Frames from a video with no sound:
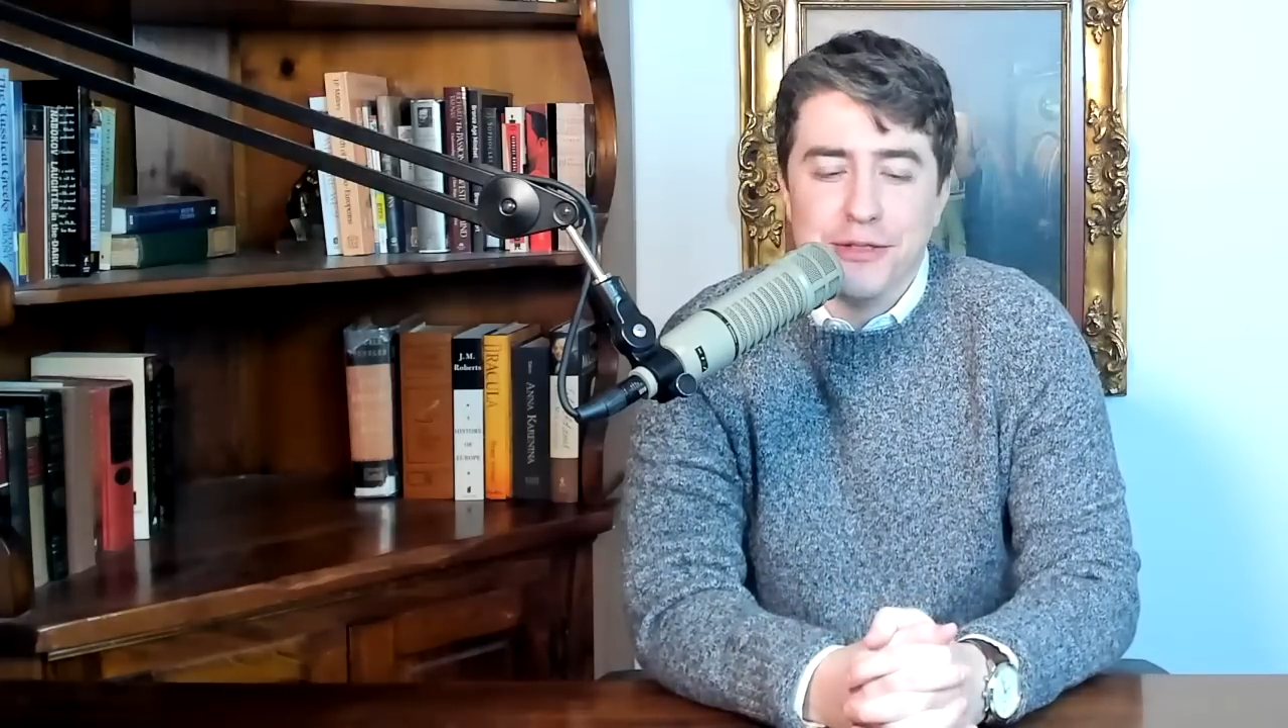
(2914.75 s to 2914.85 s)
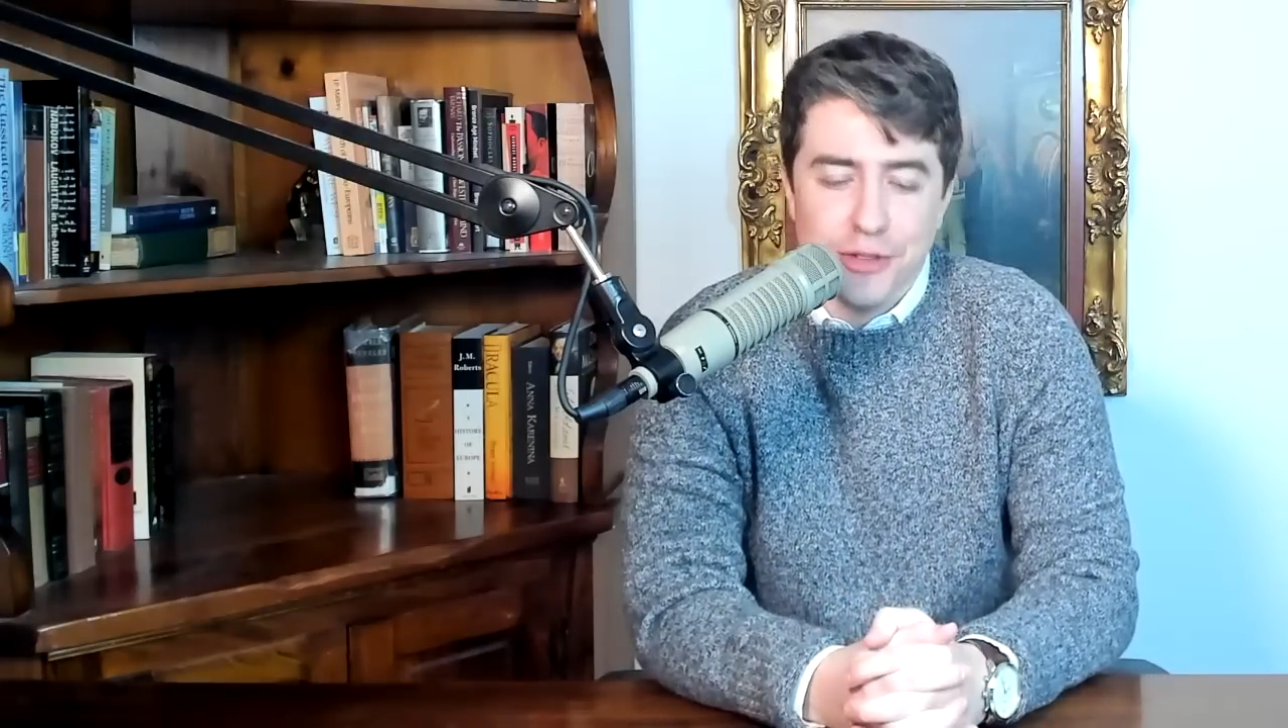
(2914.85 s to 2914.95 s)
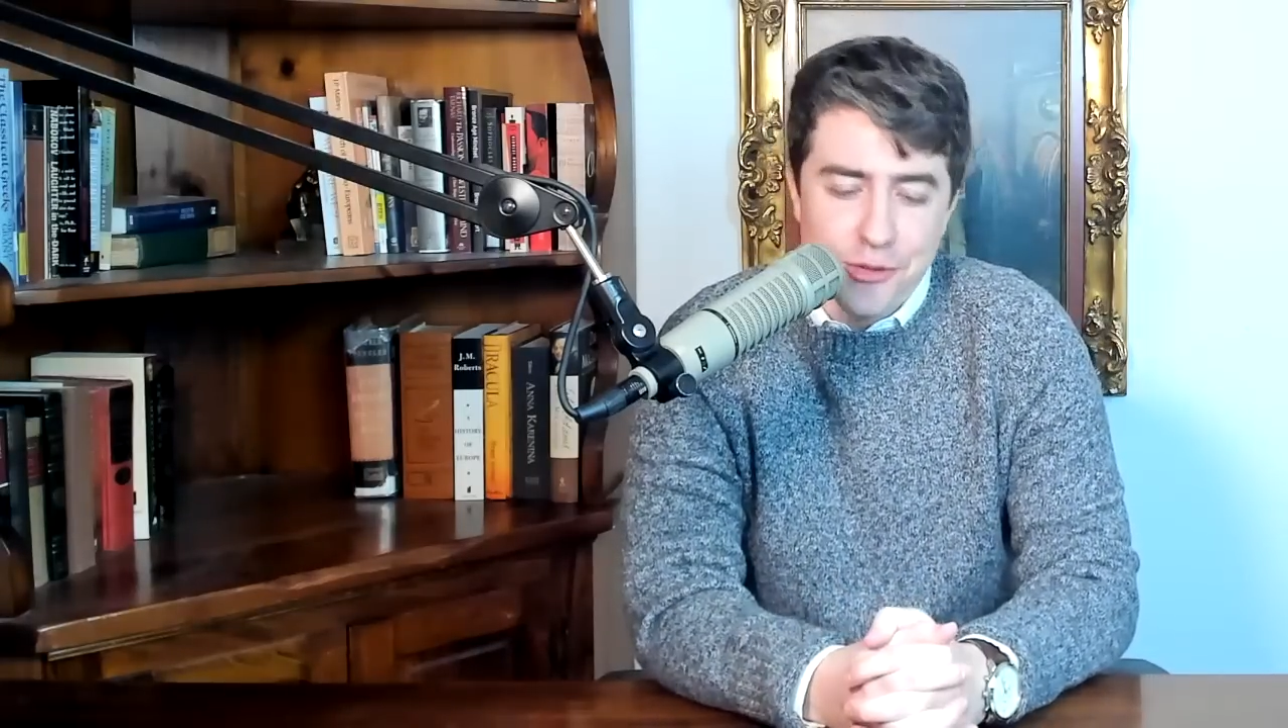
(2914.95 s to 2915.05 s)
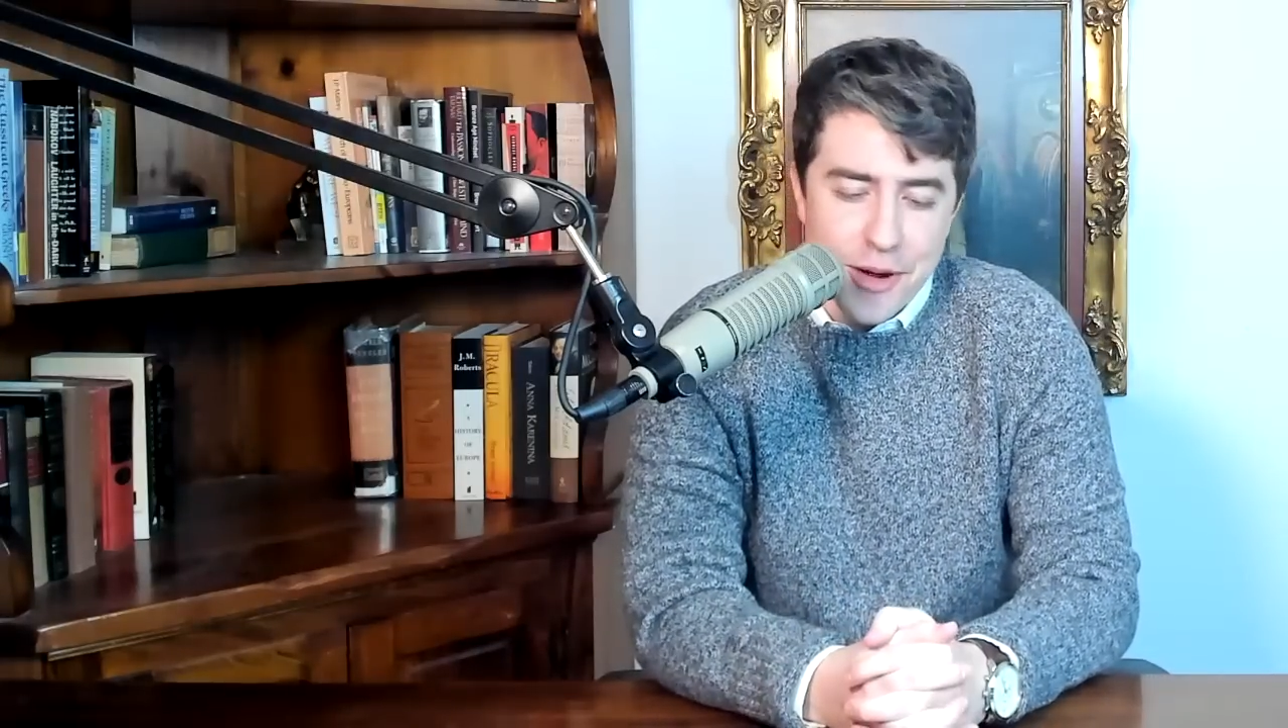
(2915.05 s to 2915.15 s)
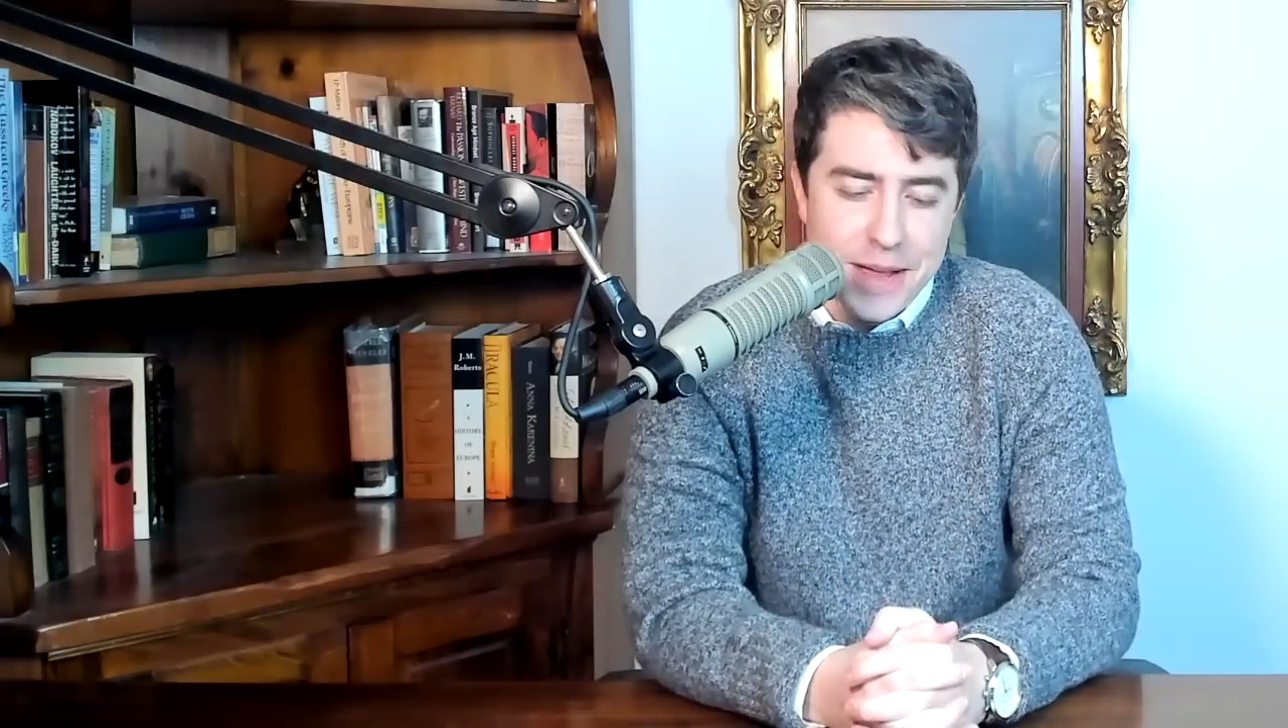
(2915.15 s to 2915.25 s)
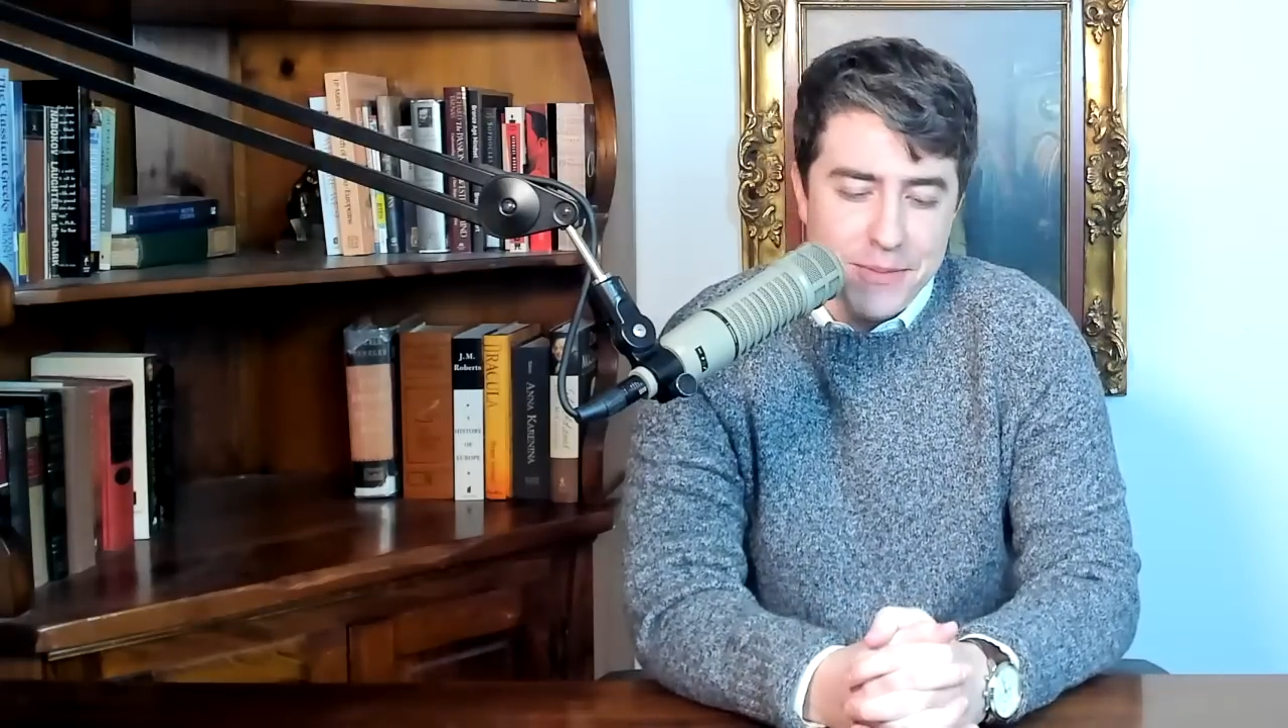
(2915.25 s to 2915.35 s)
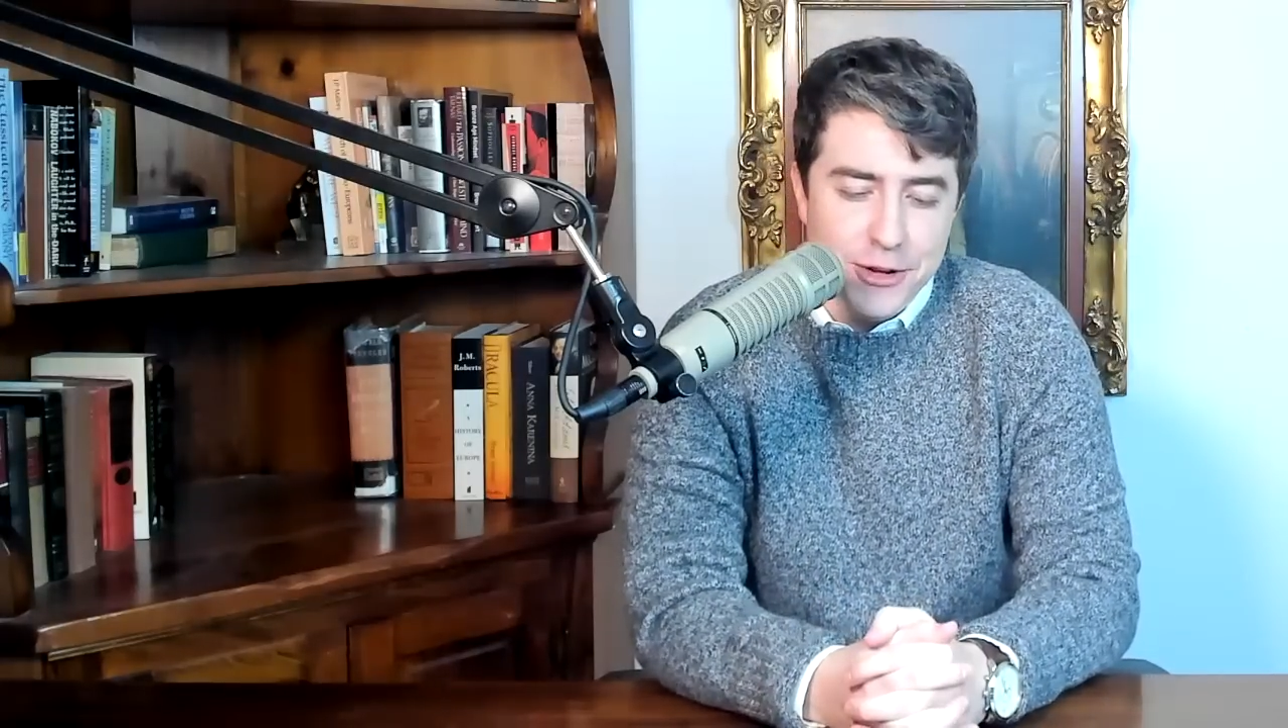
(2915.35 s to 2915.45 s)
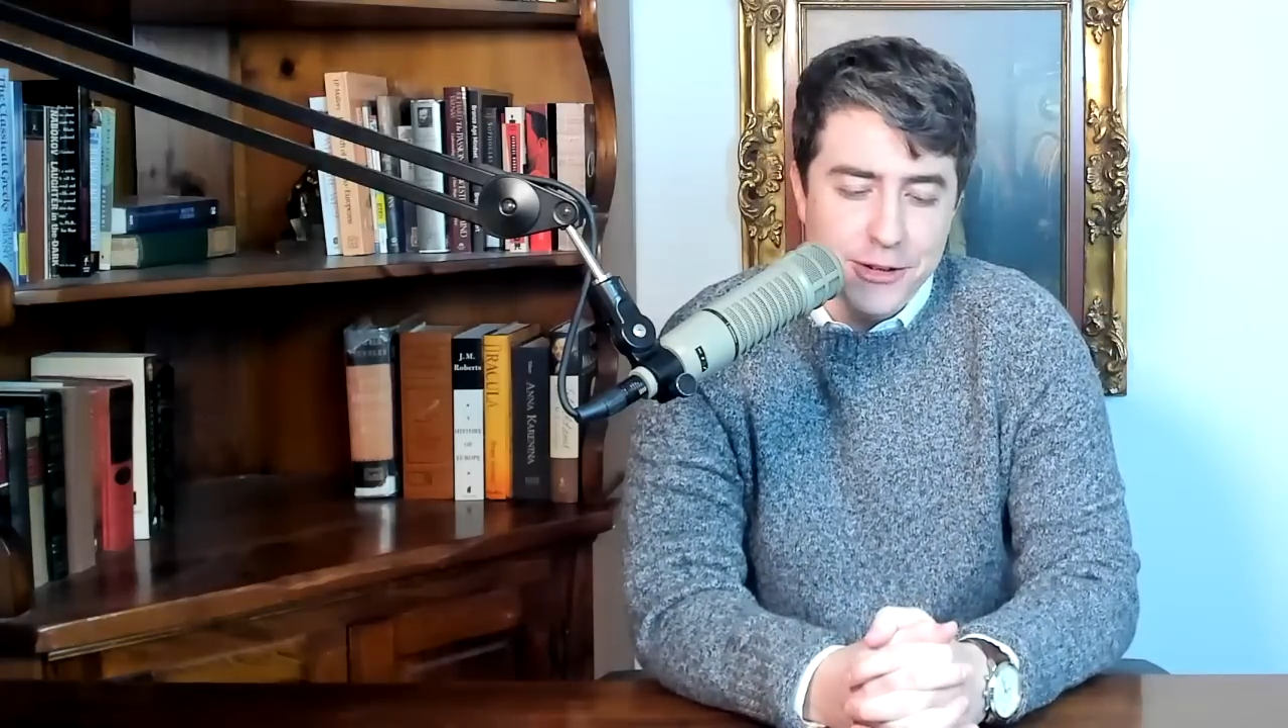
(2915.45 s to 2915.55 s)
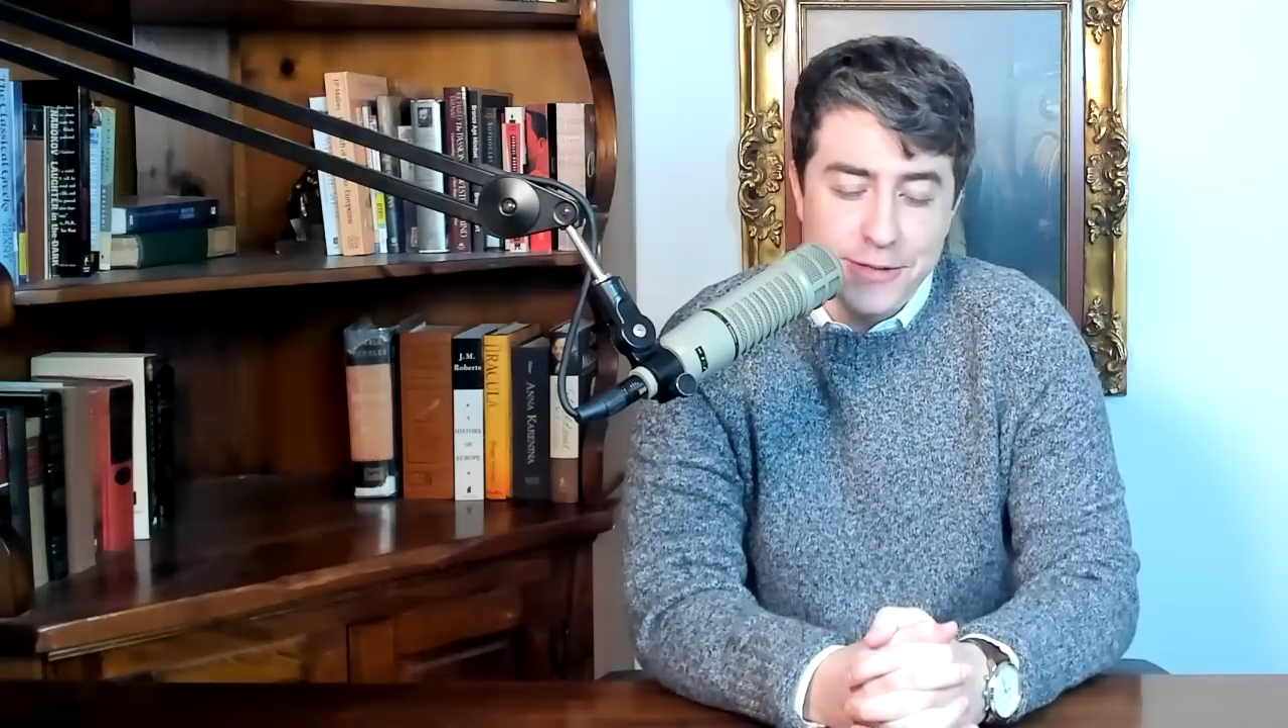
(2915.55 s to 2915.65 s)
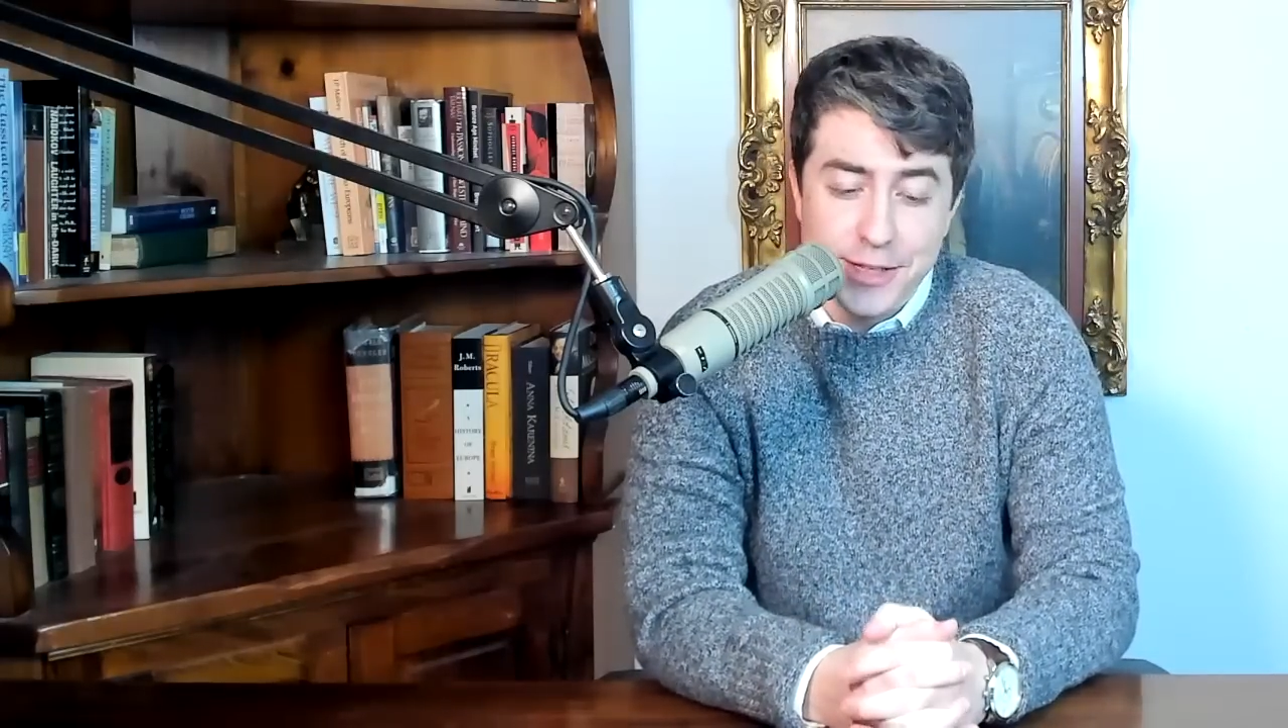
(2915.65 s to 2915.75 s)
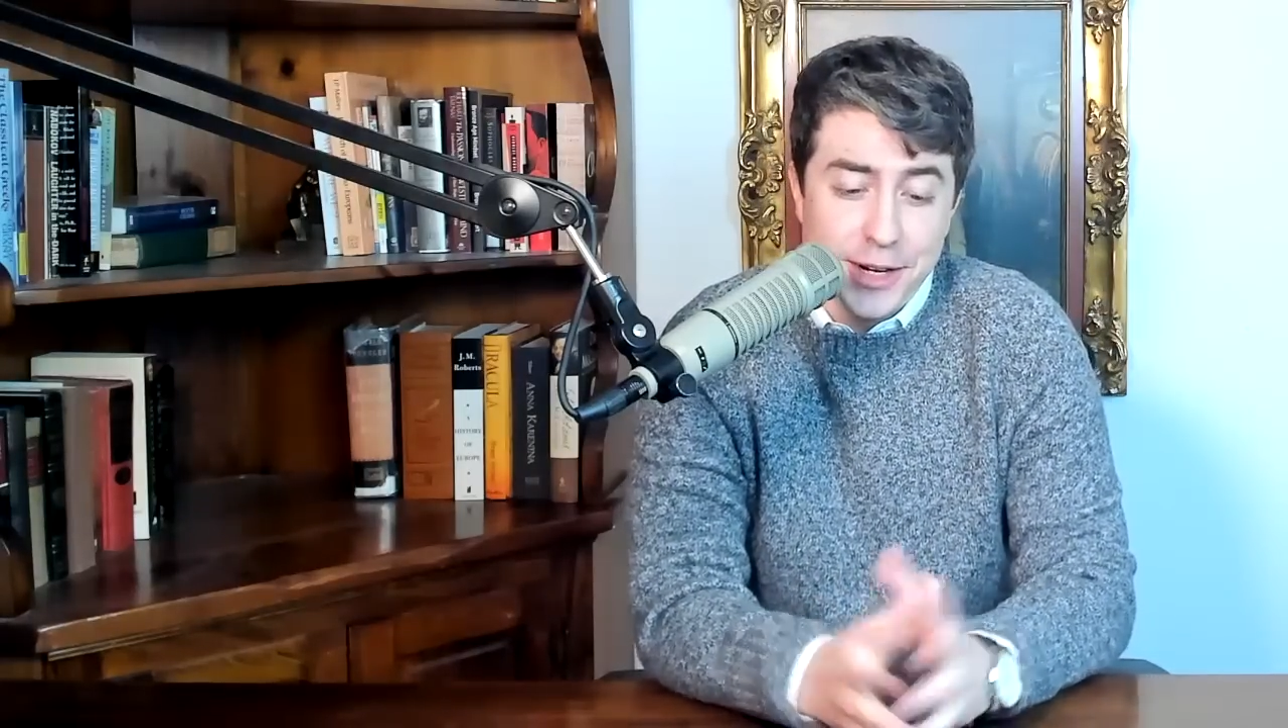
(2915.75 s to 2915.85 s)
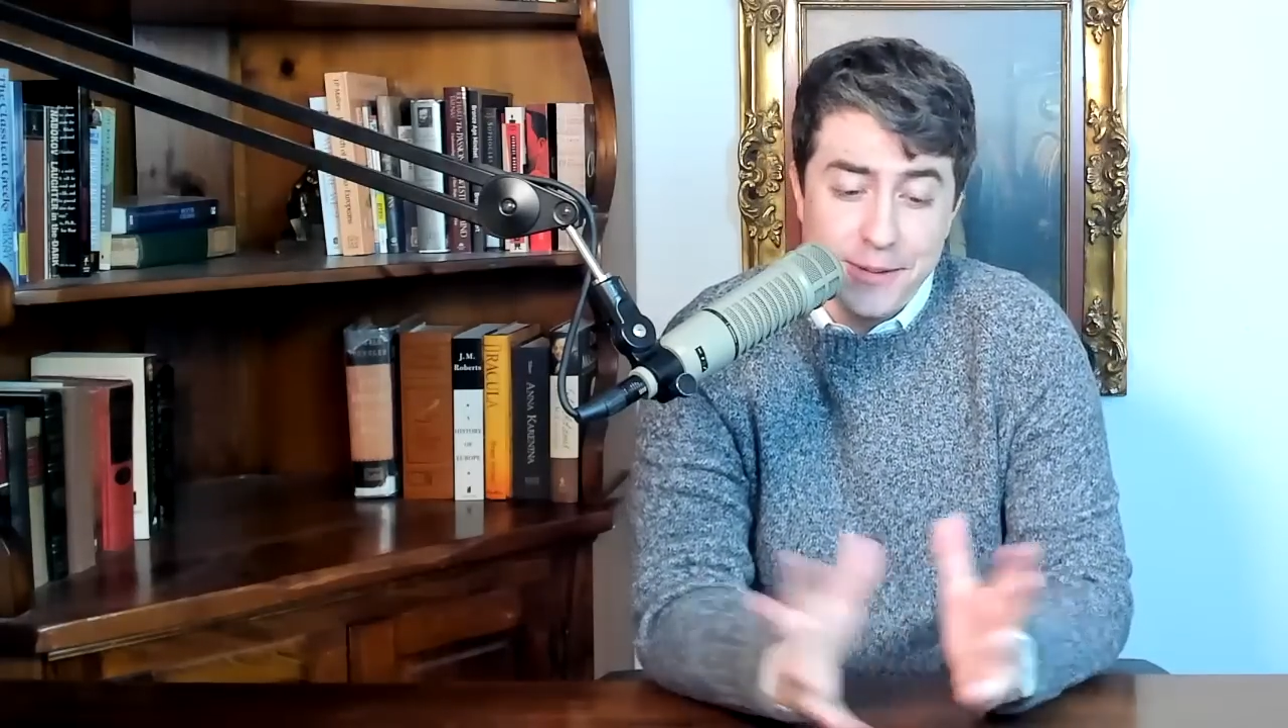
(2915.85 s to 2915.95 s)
the right move.